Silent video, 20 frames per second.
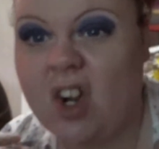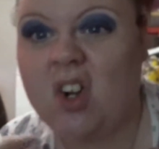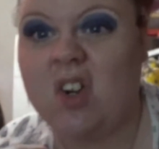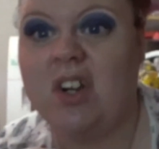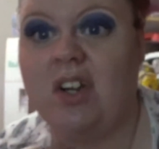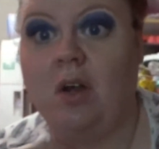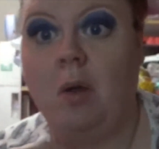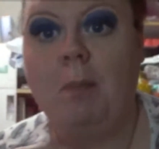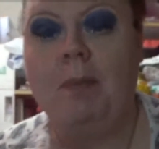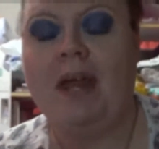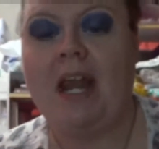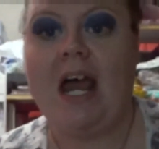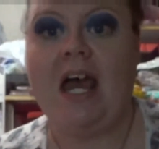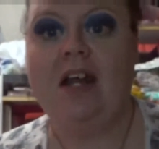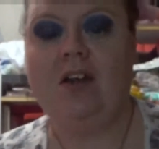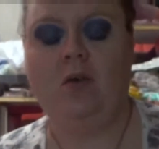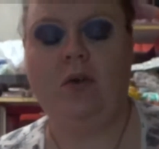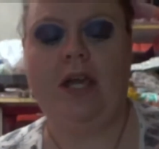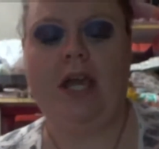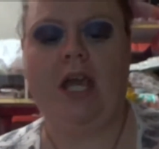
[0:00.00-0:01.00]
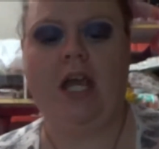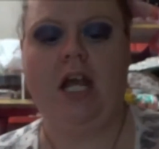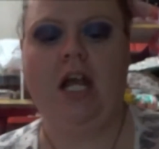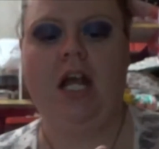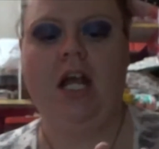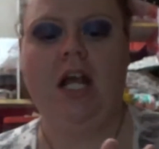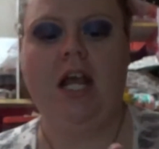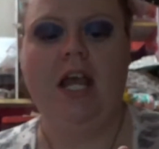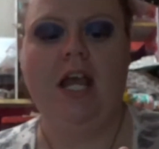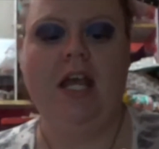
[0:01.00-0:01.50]
real, but I don't
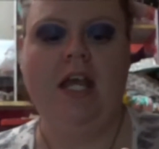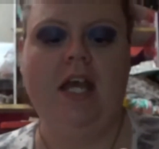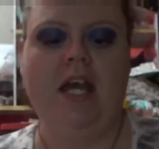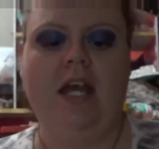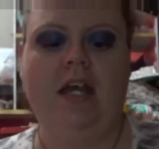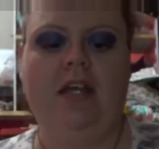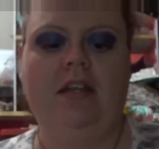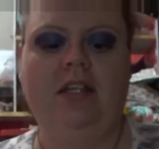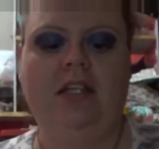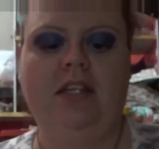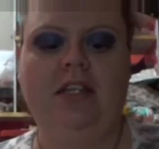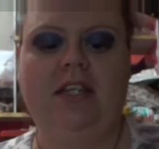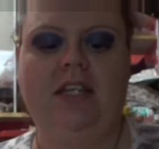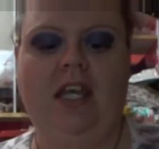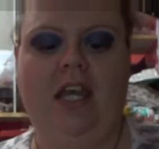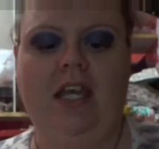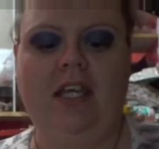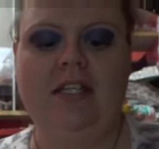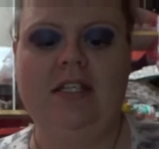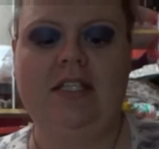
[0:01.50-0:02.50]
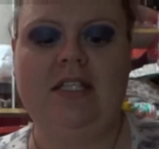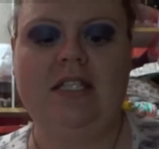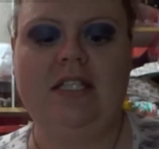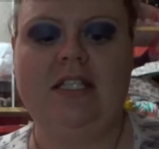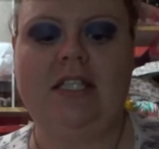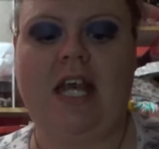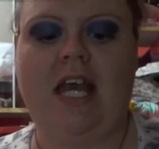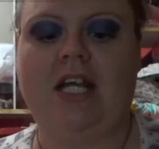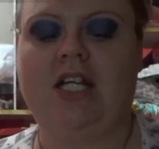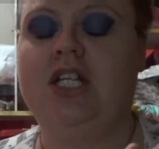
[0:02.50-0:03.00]
care. And then this is
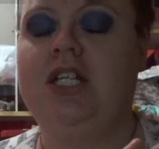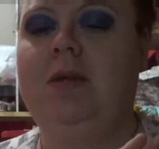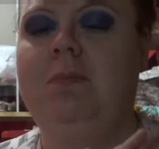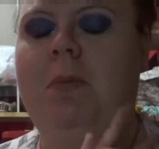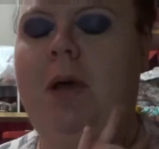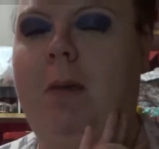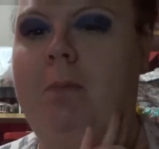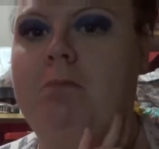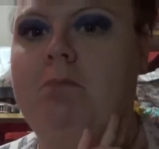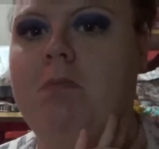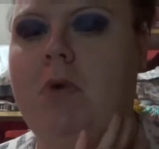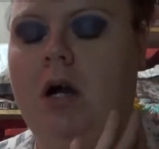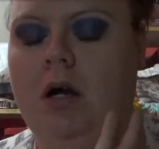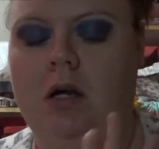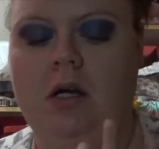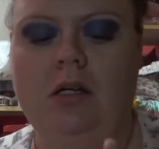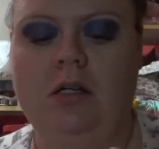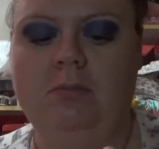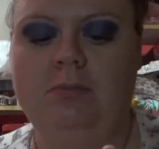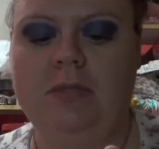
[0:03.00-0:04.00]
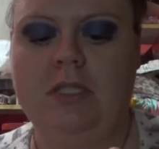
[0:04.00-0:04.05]
actually my mom's